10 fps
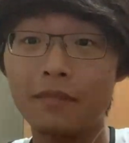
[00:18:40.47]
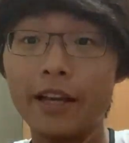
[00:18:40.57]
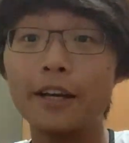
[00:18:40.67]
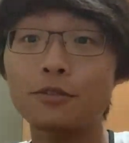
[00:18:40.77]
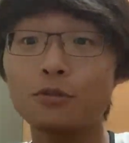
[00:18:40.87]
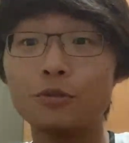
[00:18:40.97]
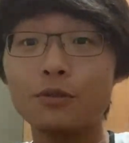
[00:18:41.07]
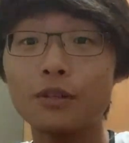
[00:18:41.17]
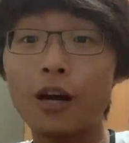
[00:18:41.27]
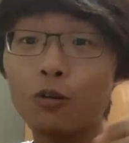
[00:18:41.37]
Yeah,
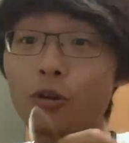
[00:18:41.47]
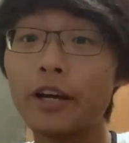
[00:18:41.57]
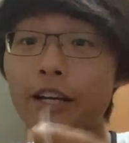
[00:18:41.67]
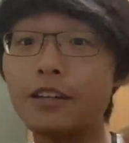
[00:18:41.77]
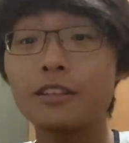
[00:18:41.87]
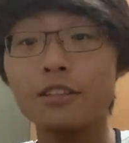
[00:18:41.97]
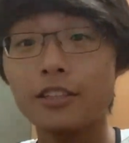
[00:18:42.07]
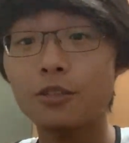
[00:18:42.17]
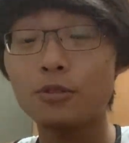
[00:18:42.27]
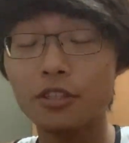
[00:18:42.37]
so how long I cut the
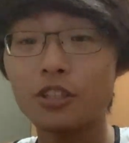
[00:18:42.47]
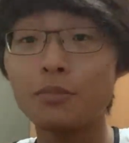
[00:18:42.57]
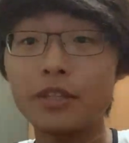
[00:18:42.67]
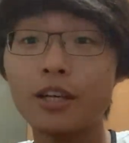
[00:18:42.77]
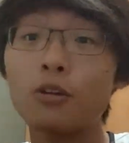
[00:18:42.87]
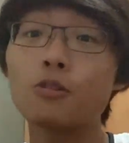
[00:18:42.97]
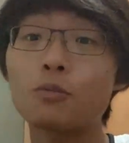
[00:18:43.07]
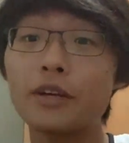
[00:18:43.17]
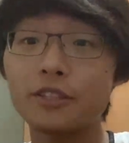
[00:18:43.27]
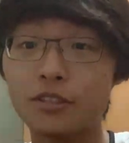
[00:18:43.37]
leader will determine how
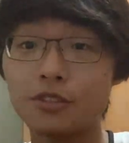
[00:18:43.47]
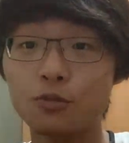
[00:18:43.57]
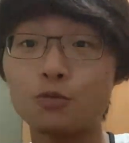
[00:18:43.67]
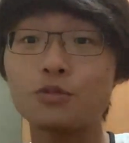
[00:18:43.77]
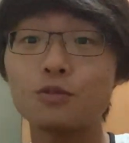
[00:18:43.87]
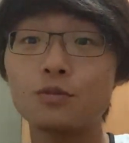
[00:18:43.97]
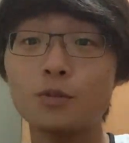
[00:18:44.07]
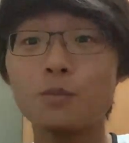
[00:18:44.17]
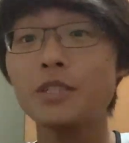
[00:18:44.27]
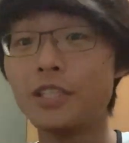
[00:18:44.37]
long my snoot
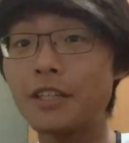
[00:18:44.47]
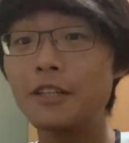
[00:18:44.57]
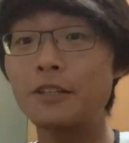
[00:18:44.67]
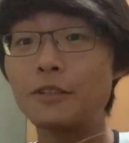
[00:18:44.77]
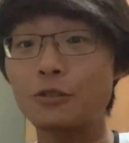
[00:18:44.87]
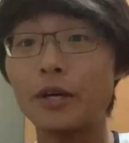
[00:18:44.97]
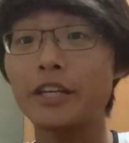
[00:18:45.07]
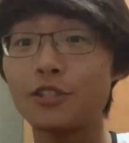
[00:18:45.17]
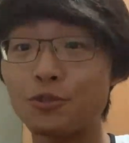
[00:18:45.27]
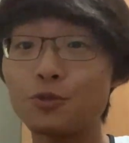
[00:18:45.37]
will be. So I
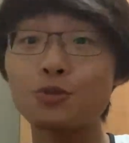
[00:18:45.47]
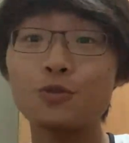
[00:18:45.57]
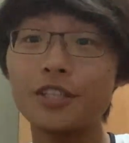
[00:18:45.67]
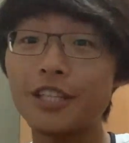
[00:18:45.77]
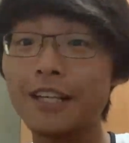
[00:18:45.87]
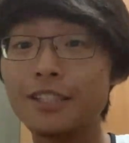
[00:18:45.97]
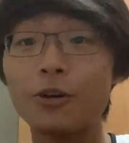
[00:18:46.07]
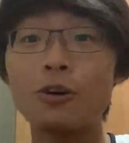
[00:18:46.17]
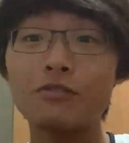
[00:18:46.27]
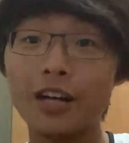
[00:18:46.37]
can choose to adjust
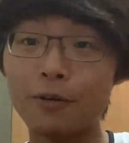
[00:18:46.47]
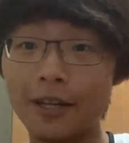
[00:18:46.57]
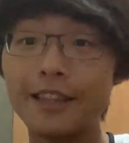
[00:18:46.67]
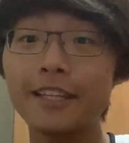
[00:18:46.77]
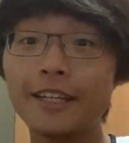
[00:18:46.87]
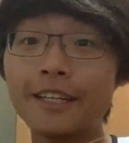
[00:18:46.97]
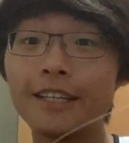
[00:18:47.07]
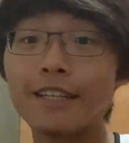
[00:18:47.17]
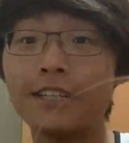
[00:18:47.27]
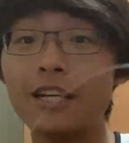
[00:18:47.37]
however I want.
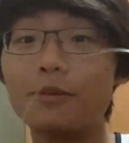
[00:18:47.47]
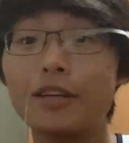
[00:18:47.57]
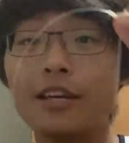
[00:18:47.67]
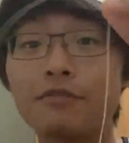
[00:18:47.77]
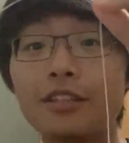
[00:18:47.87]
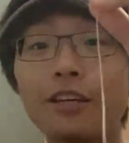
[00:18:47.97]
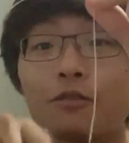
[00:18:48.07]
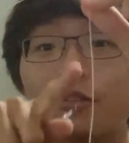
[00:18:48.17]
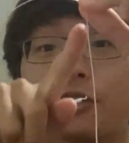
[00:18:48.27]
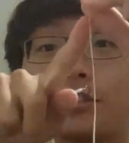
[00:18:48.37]
Yeah, and after that,
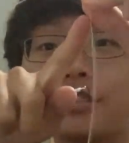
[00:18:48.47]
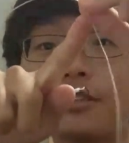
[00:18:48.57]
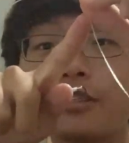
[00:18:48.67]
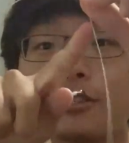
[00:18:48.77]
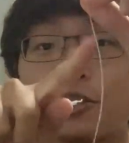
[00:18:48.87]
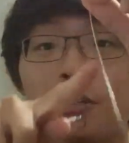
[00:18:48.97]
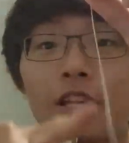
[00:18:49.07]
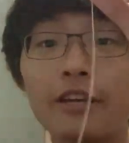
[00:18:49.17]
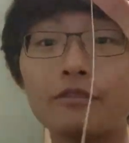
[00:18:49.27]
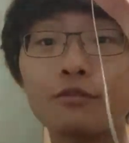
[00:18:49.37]
of course, it's a short
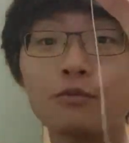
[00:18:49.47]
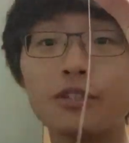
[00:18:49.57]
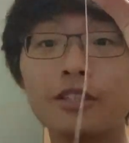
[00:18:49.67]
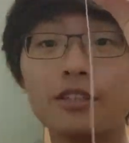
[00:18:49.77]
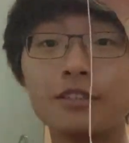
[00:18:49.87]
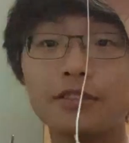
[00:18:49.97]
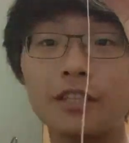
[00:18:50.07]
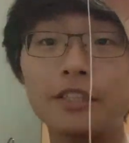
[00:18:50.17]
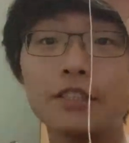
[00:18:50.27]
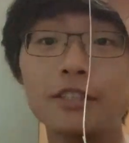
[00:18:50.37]
length to the
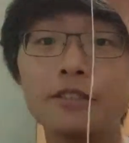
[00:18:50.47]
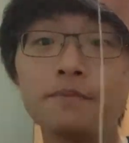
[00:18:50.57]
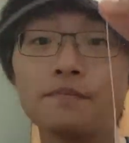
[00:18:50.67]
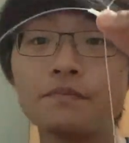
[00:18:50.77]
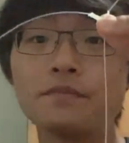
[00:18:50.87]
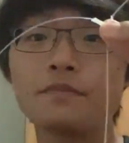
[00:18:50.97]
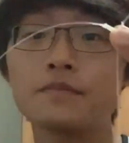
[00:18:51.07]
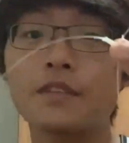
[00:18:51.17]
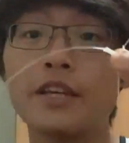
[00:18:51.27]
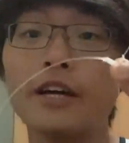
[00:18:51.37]
sinker.
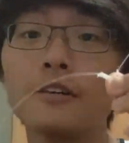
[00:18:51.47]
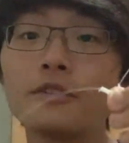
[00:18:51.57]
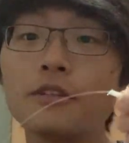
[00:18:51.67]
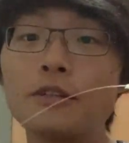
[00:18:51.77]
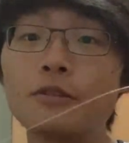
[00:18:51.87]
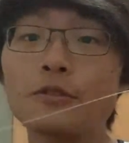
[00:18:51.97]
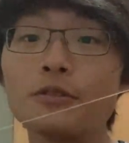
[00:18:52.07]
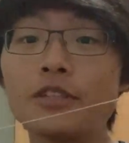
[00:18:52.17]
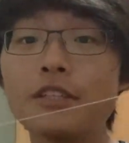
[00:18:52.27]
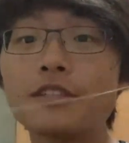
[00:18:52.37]
Yeah, so
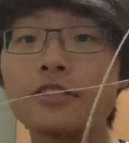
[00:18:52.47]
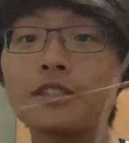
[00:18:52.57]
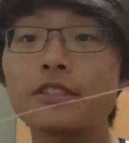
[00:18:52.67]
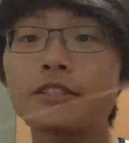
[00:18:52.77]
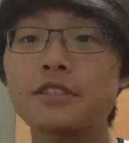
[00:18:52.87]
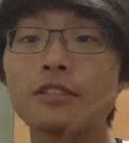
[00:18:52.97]
this